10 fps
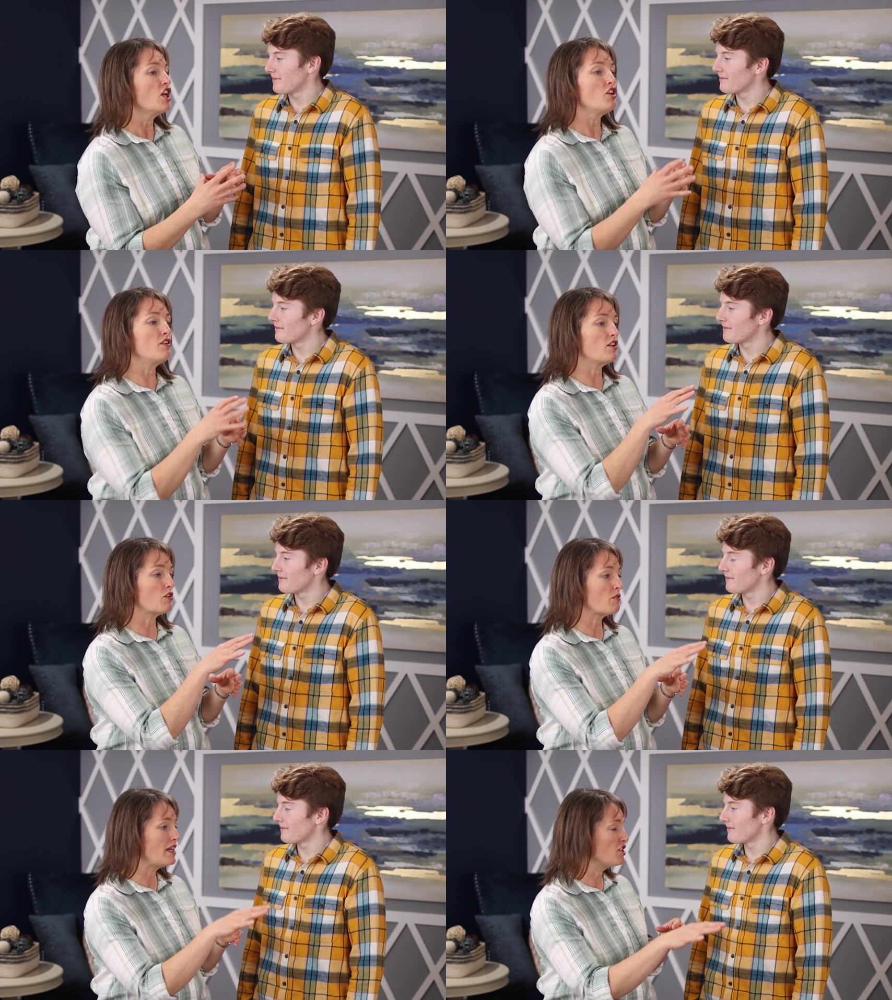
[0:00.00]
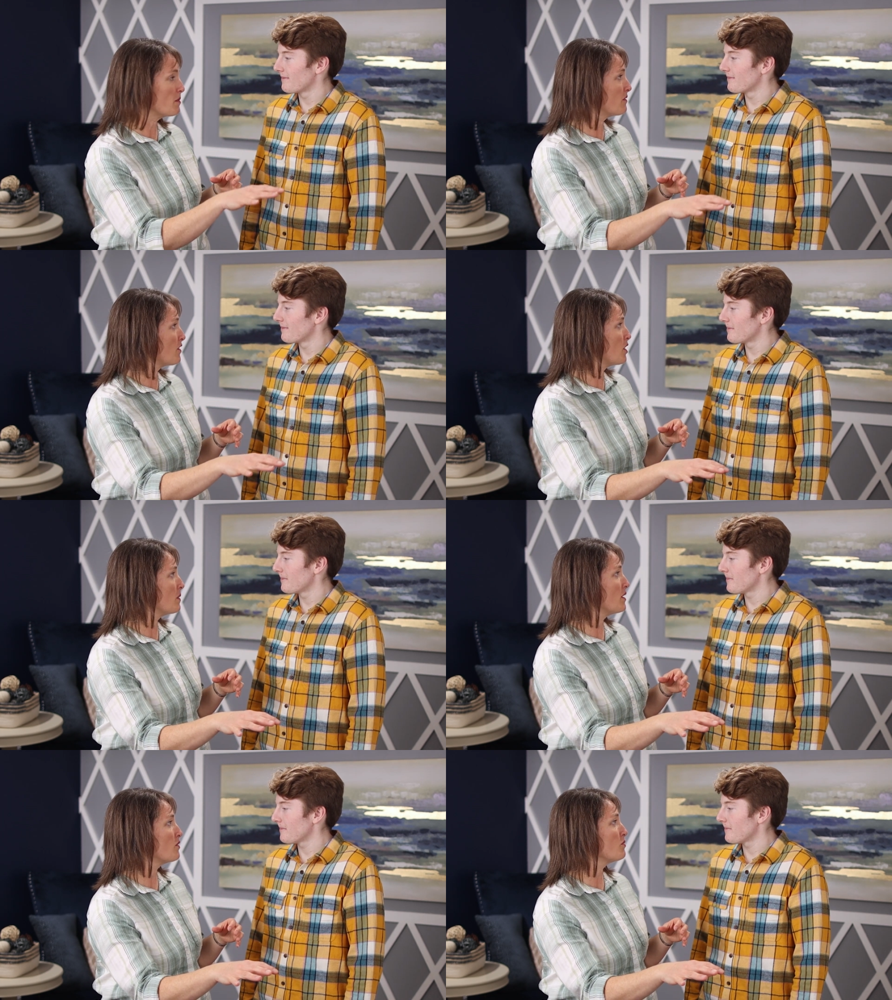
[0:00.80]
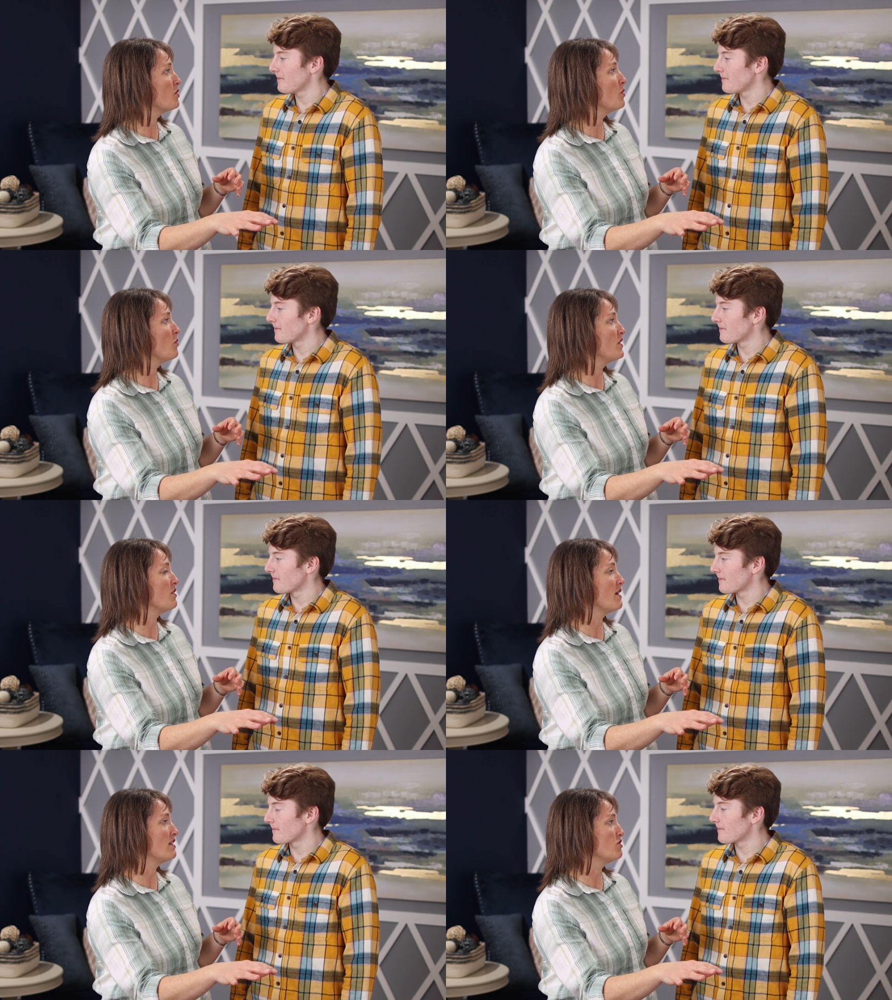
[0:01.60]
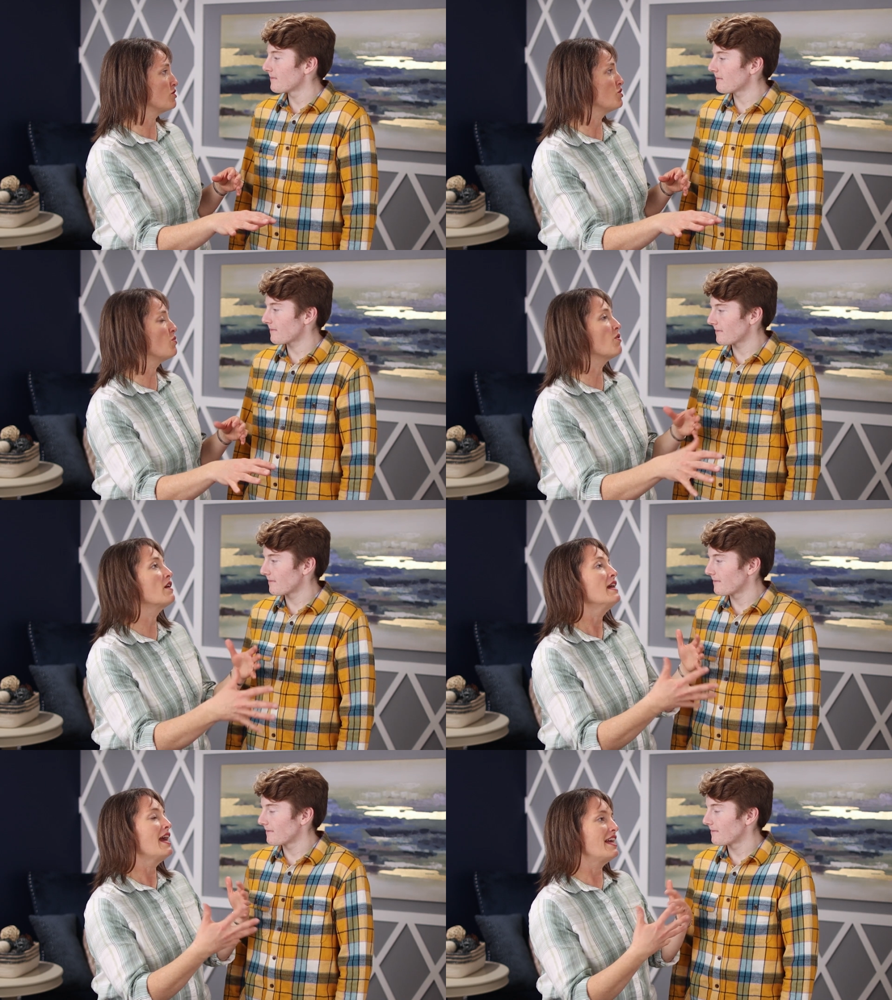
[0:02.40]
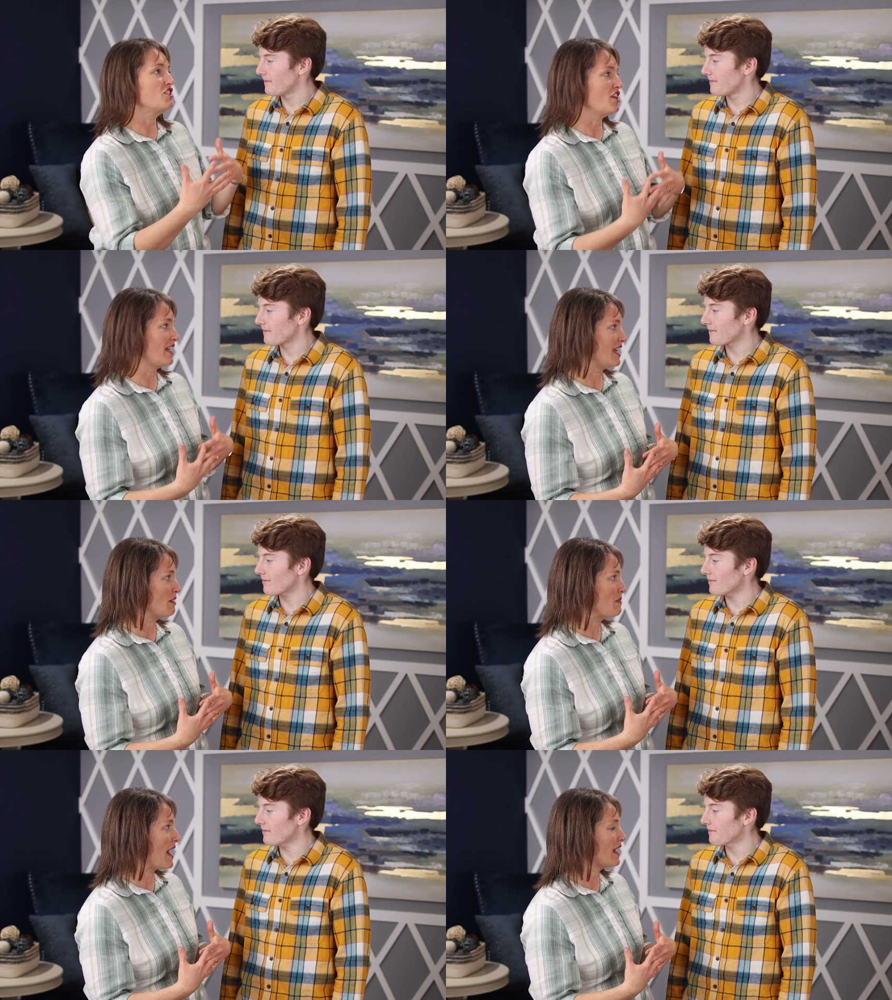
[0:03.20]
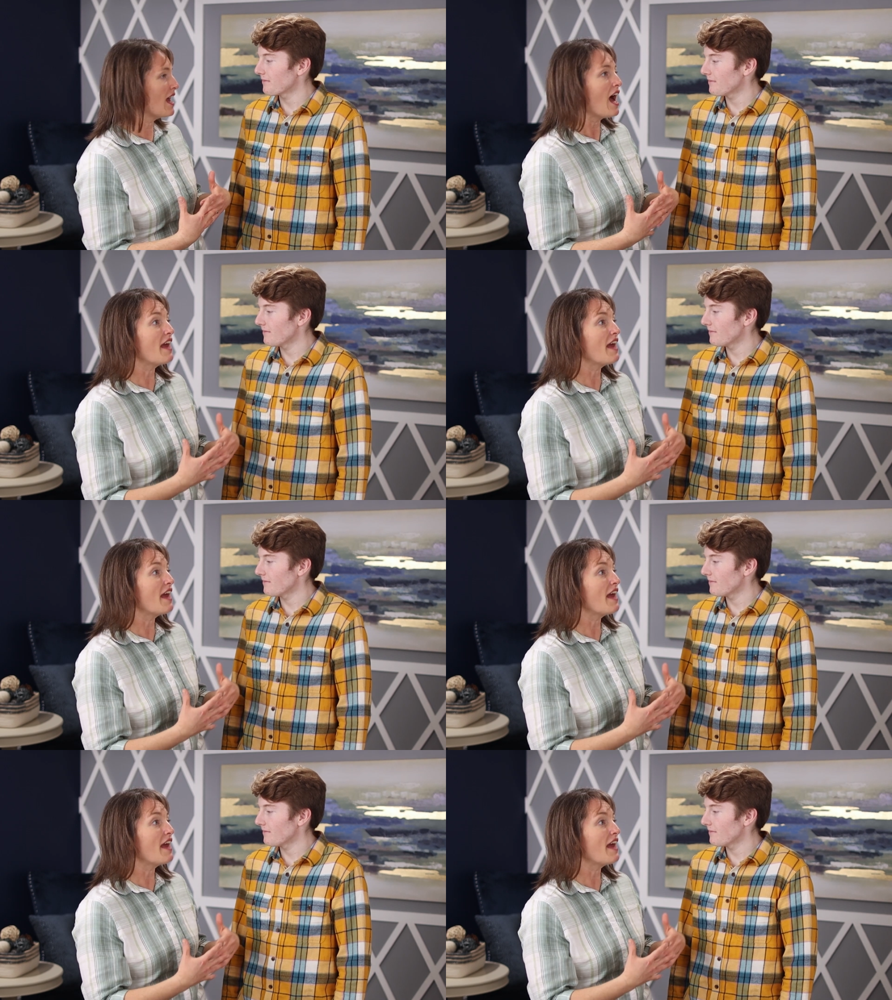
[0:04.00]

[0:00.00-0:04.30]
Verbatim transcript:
Speaker 1: You did a great job of following through with your extra chore and checking back.